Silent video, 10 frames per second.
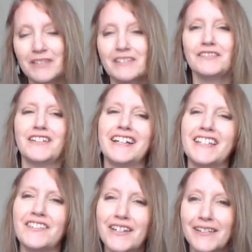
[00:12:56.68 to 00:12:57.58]
Beautiful. I
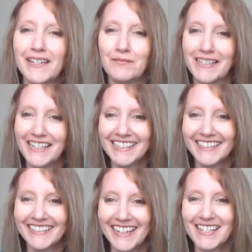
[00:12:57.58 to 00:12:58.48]
love that
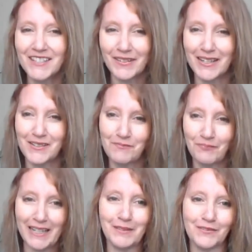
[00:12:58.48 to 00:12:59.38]
recommendation. I just want to
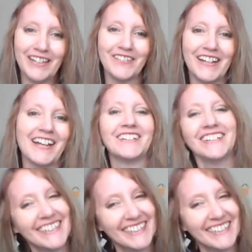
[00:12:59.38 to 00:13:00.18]
pick it up and read it right now.